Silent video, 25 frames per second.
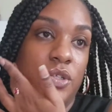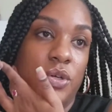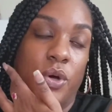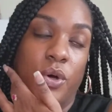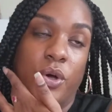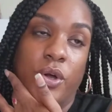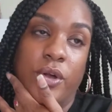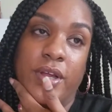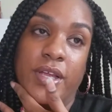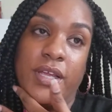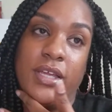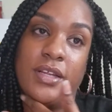
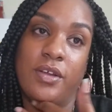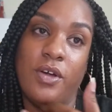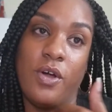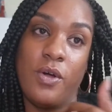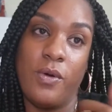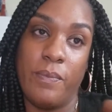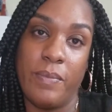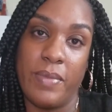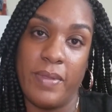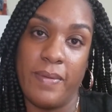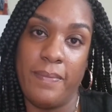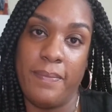I said the
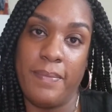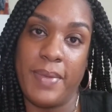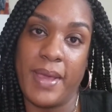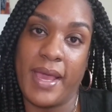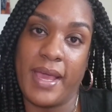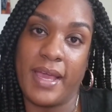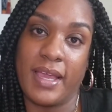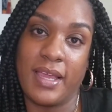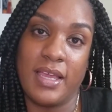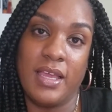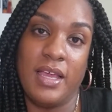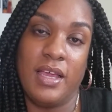wrong
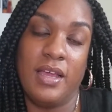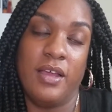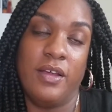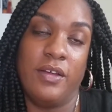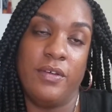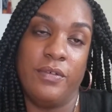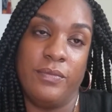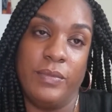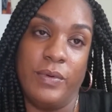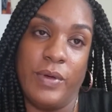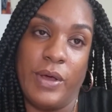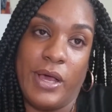item.
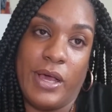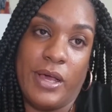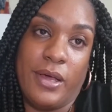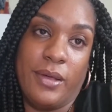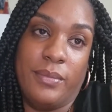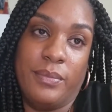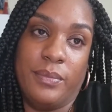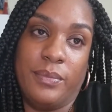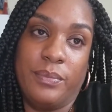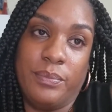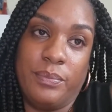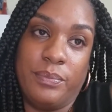It was
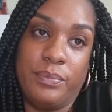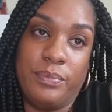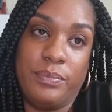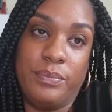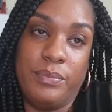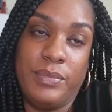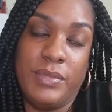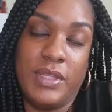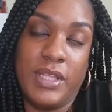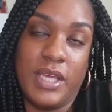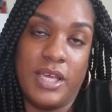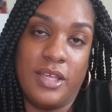actually
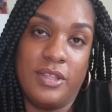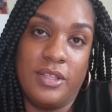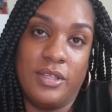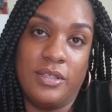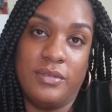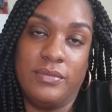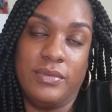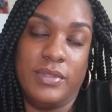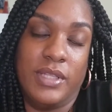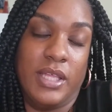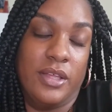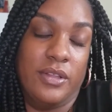a
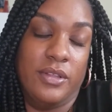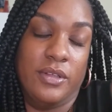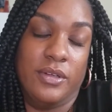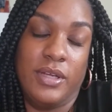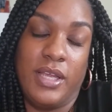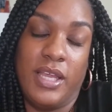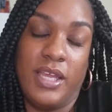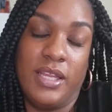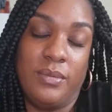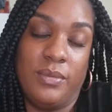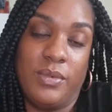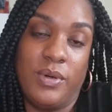Zara
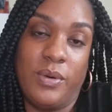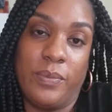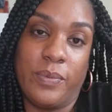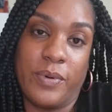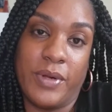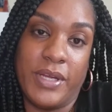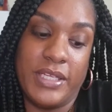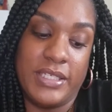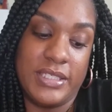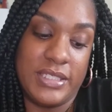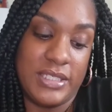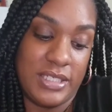
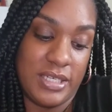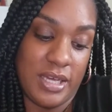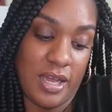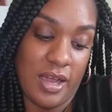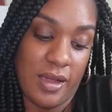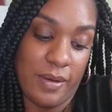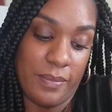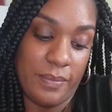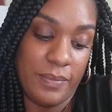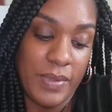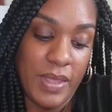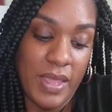stripe
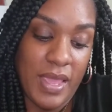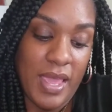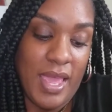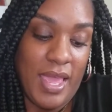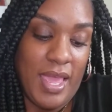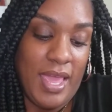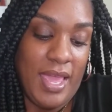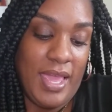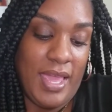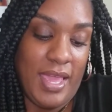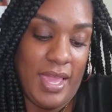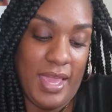knit
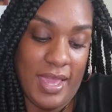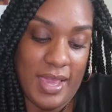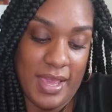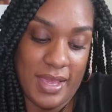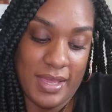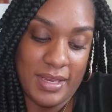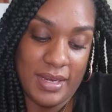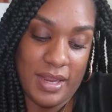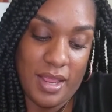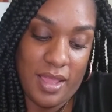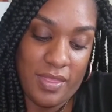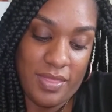top
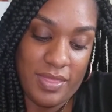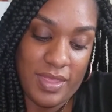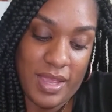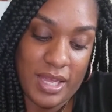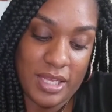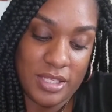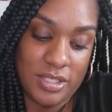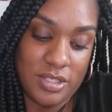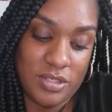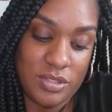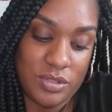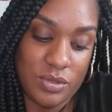with
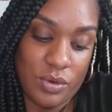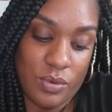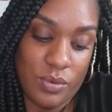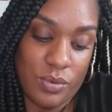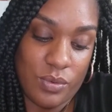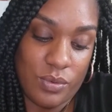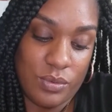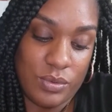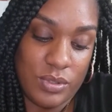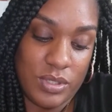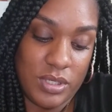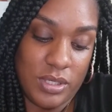
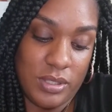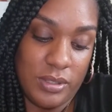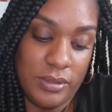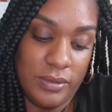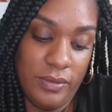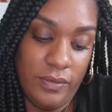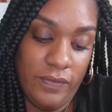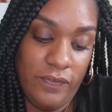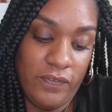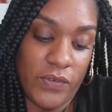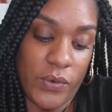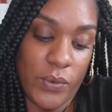ruffle
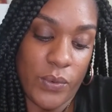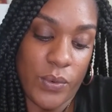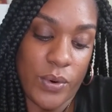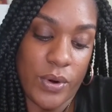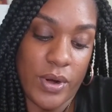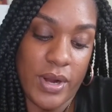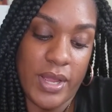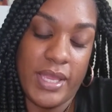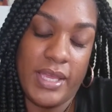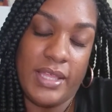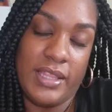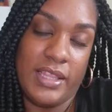shoulders
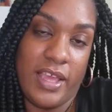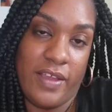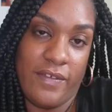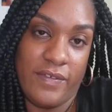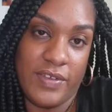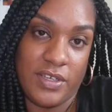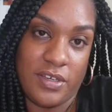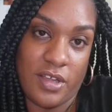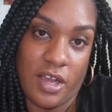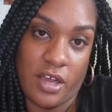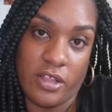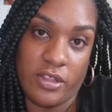
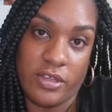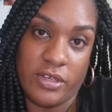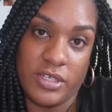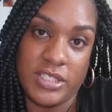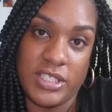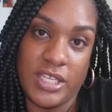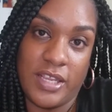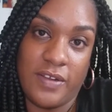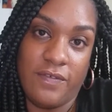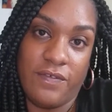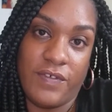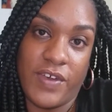and
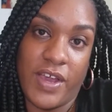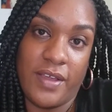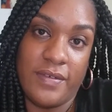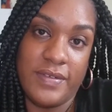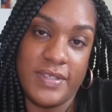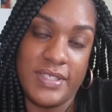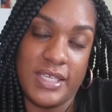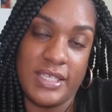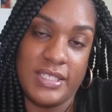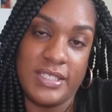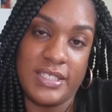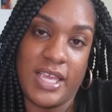I paid
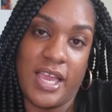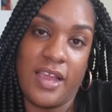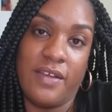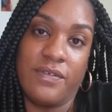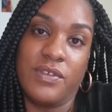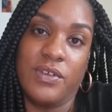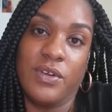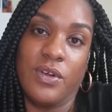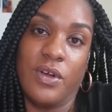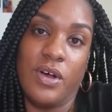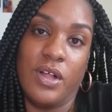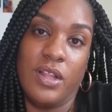
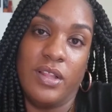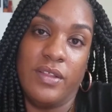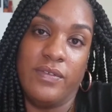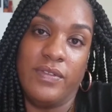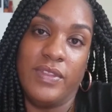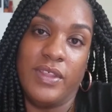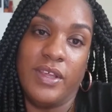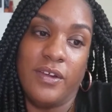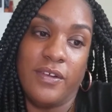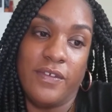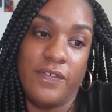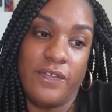
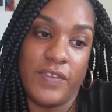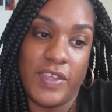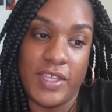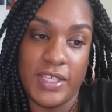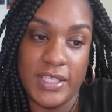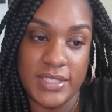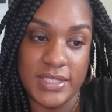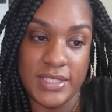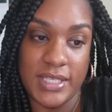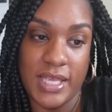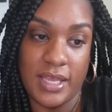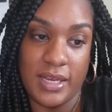
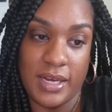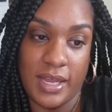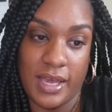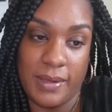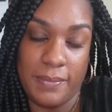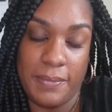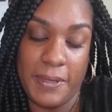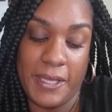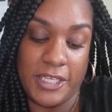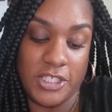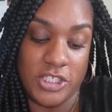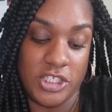$11.05.
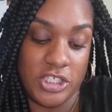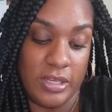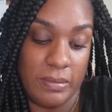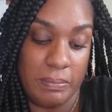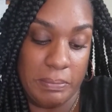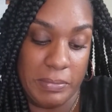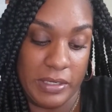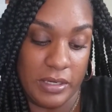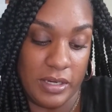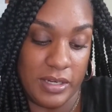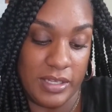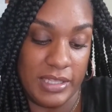I
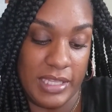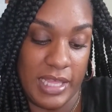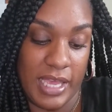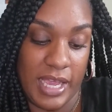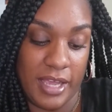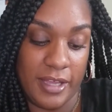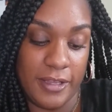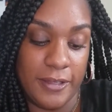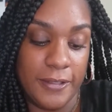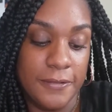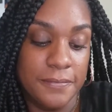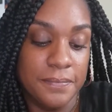got made
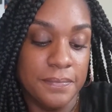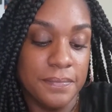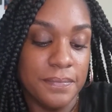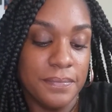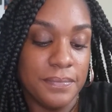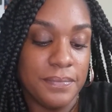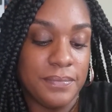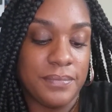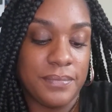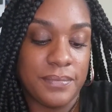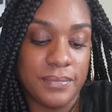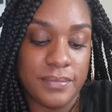
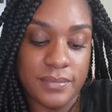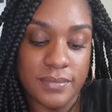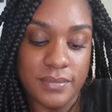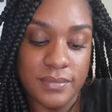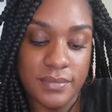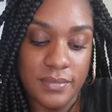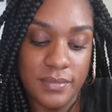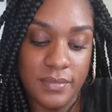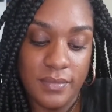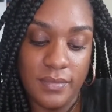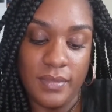$11.05.